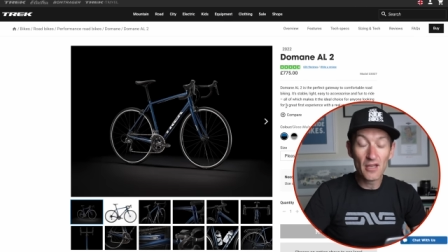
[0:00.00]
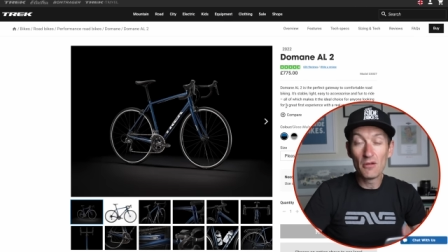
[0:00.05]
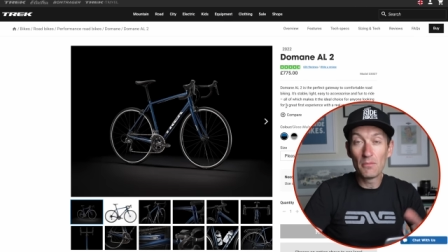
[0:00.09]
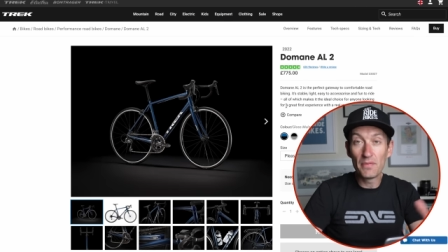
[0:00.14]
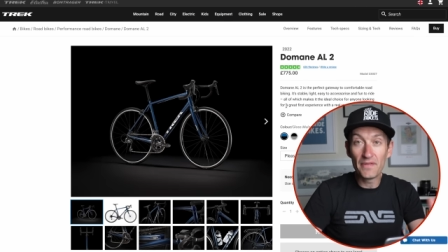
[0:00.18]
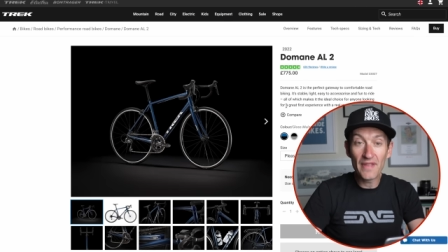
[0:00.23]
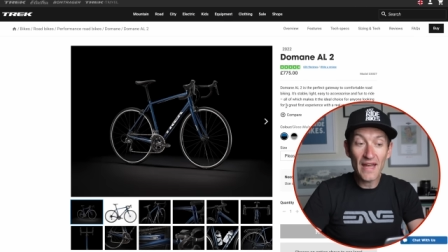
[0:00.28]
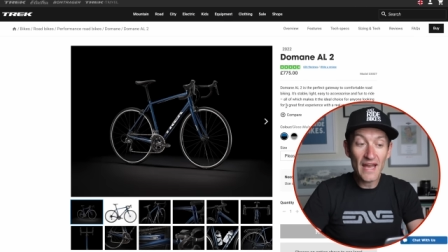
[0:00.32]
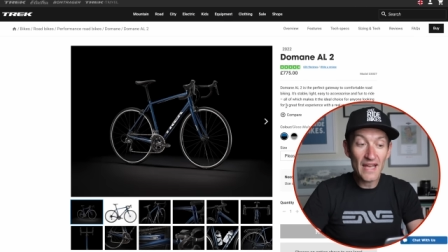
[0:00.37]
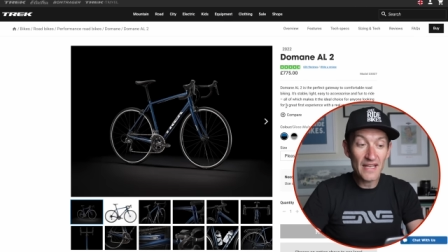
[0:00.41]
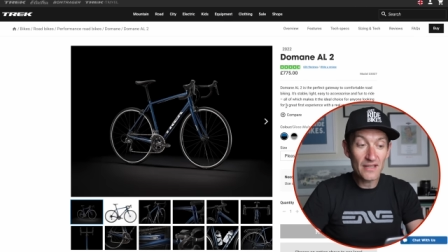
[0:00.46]
but
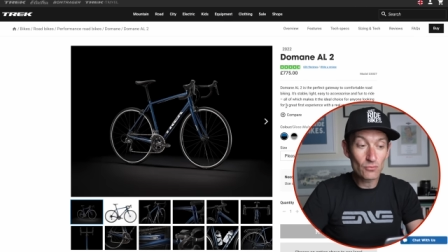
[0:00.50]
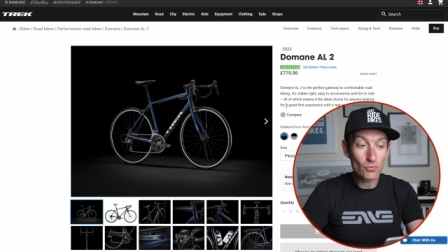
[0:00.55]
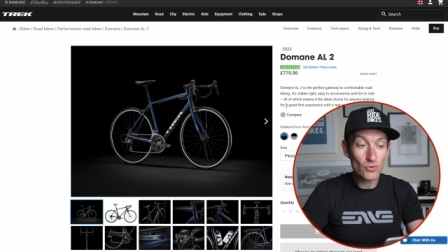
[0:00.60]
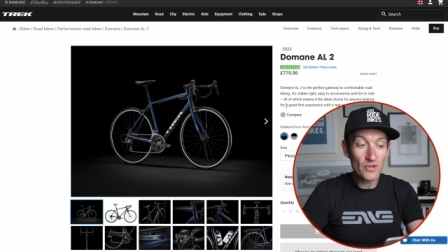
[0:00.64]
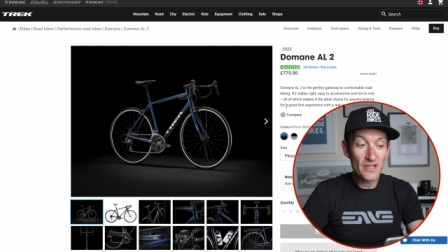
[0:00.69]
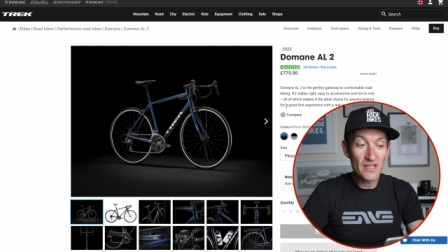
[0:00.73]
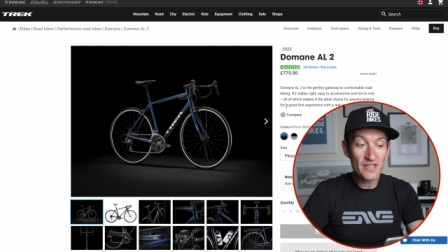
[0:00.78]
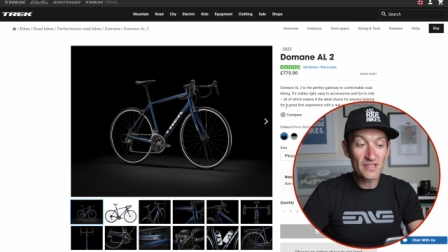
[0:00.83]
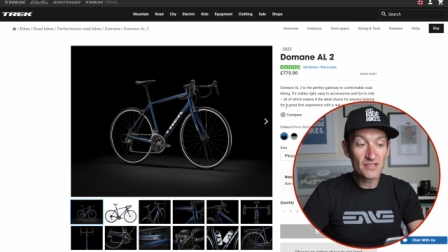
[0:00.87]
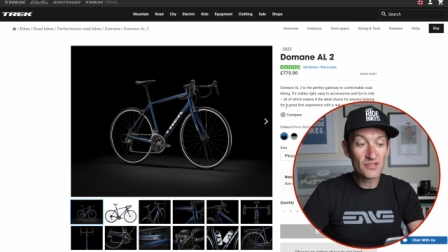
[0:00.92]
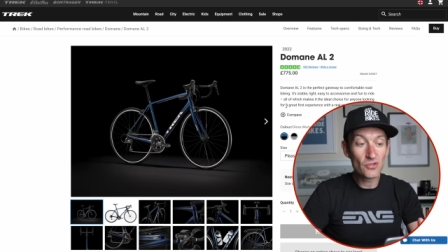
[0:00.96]
that
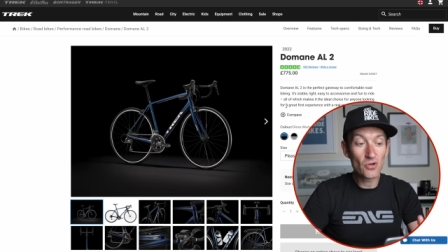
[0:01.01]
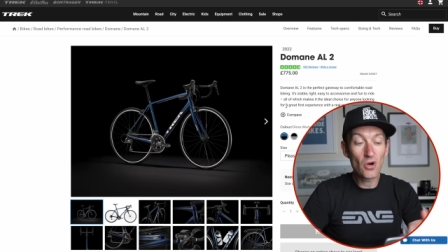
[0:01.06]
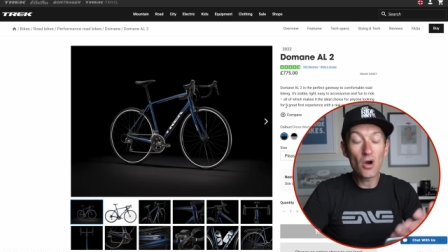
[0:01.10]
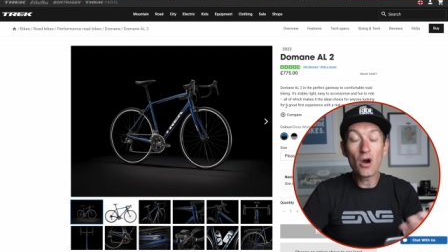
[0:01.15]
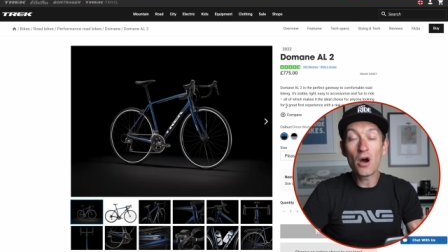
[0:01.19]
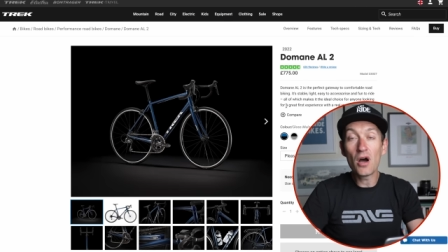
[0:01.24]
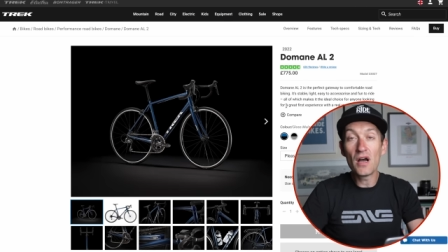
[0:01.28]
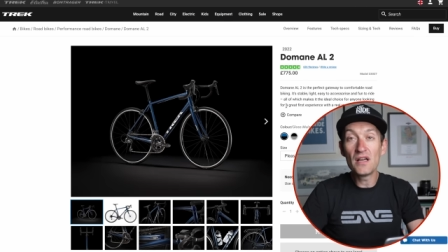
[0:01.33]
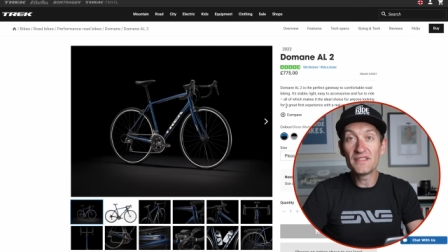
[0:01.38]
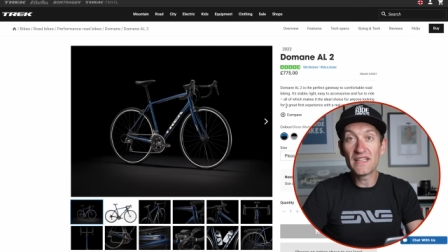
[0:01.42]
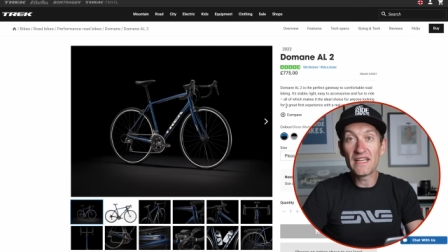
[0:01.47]
really is your
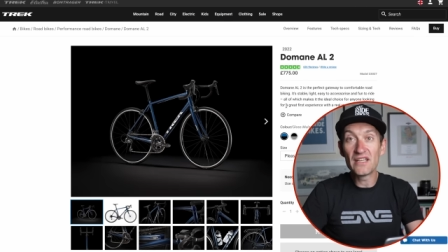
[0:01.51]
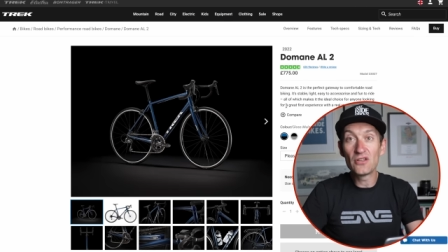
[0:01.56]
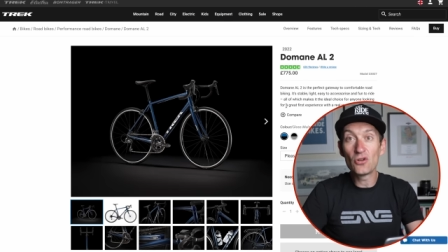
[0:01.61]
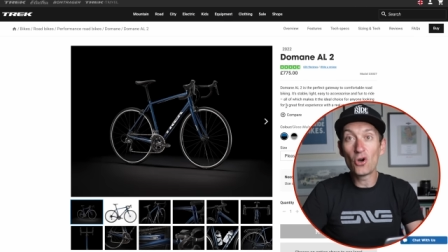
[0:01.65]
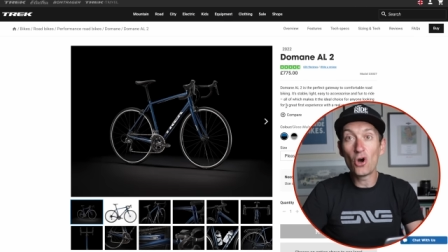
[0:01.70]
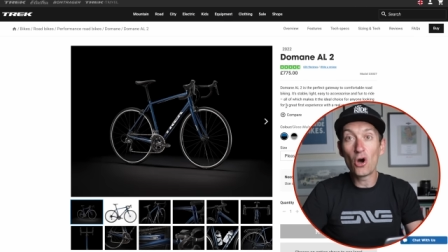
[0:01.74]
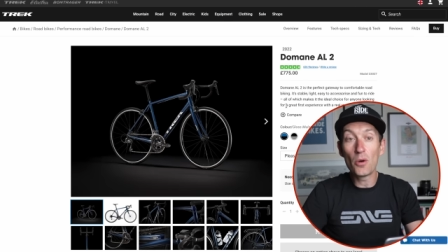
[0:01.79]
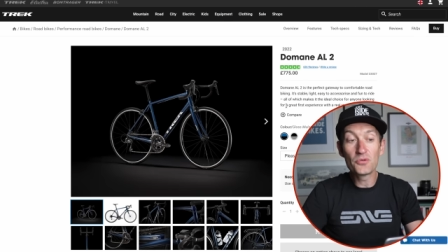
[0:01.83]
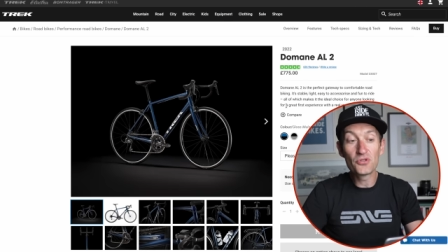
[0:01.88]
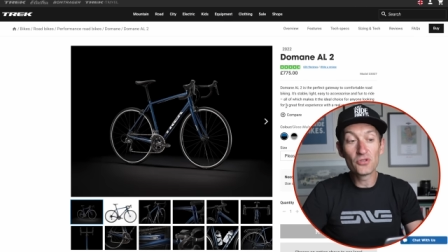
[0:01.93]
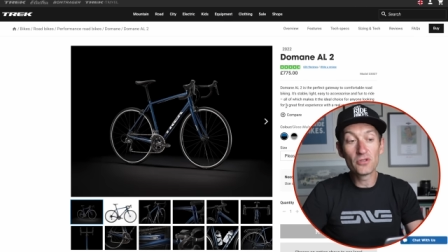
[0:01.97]
highest end
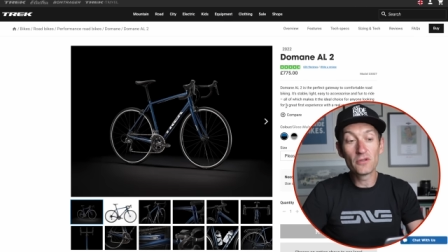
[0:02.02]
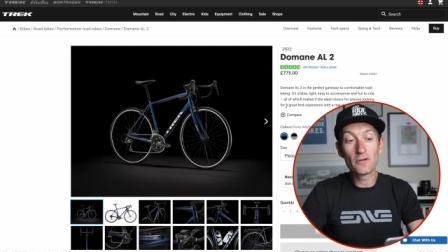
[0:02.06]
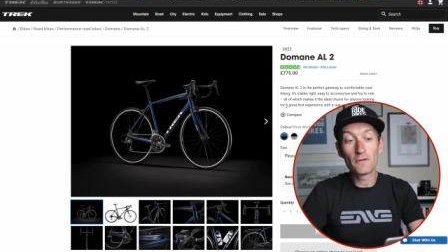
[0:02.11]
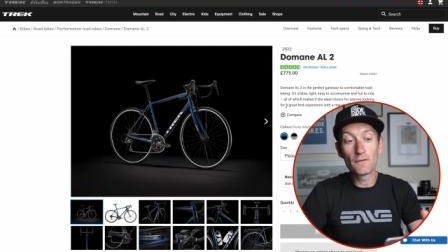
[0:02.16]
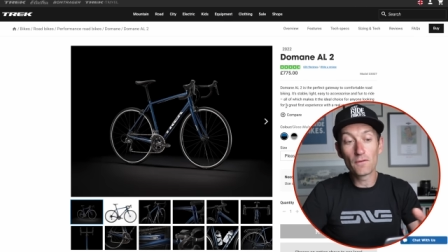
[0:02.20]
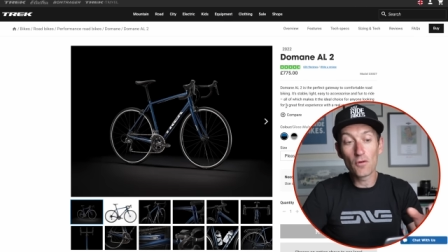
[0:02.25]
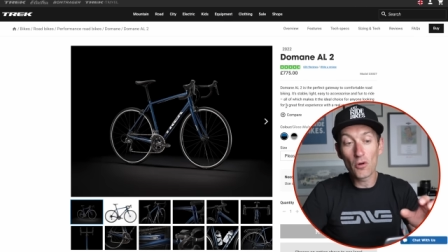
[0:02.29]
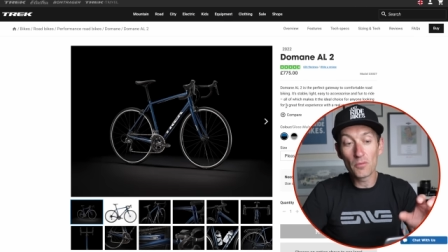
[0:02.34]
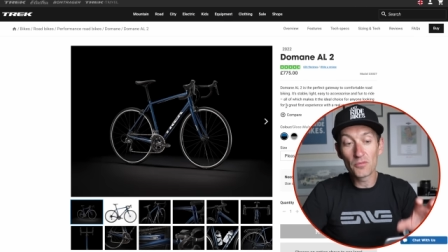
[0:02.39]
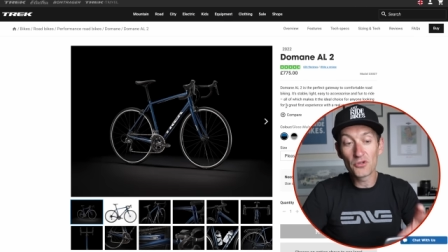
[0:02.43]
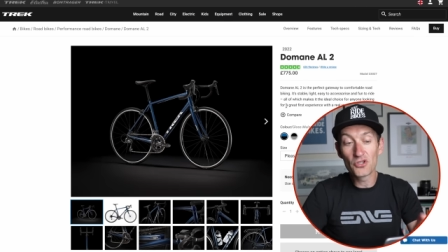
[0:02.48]
option
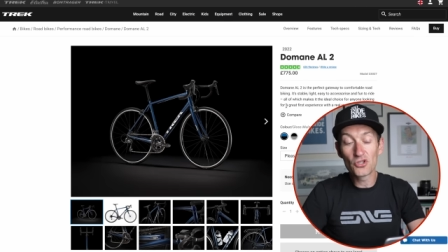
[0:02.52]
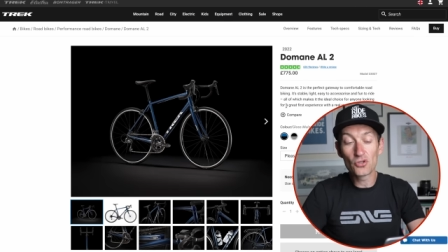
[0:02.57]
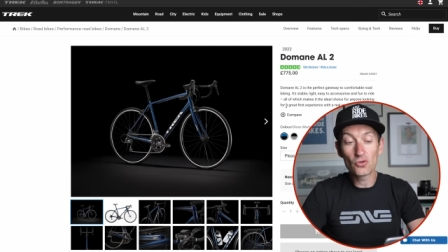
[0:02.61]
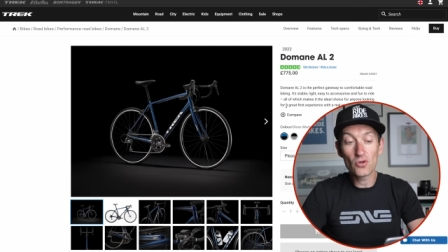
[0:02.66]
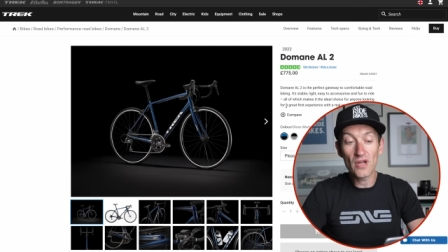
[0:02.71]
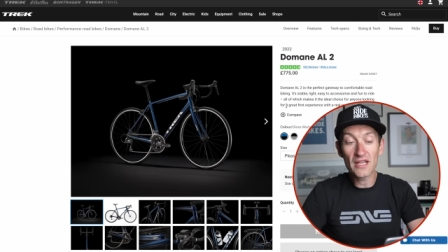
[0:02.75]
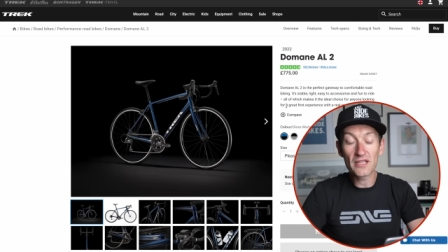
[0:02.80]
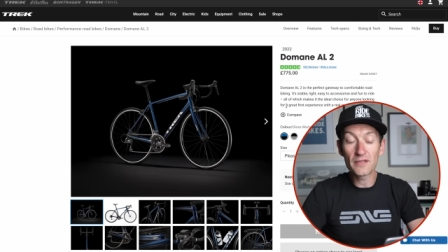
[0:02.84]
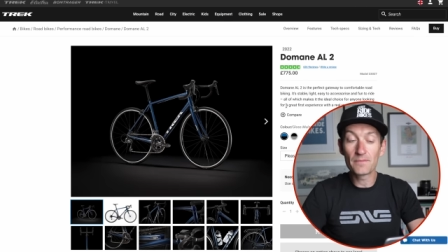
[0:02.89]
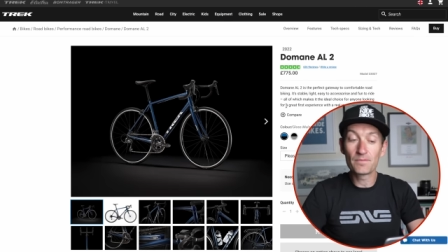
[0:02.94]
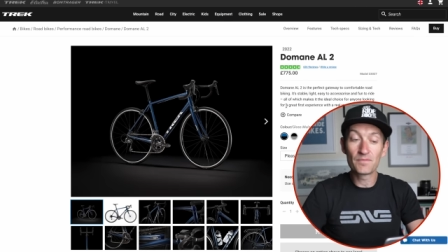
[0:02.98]
from
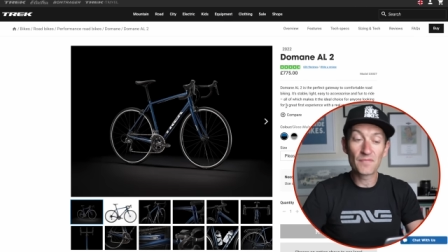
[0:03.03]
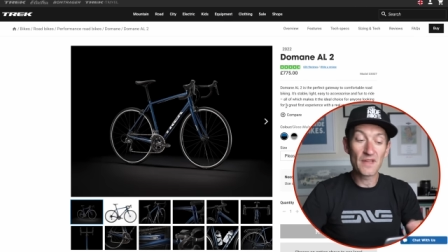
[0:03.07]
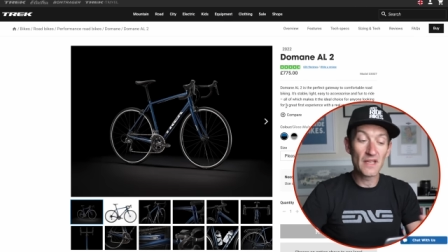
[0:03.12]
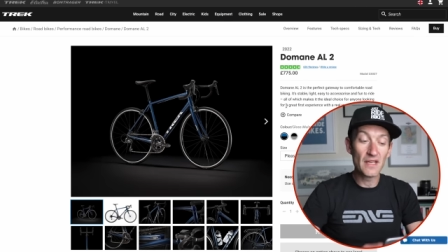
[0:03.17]
Trek.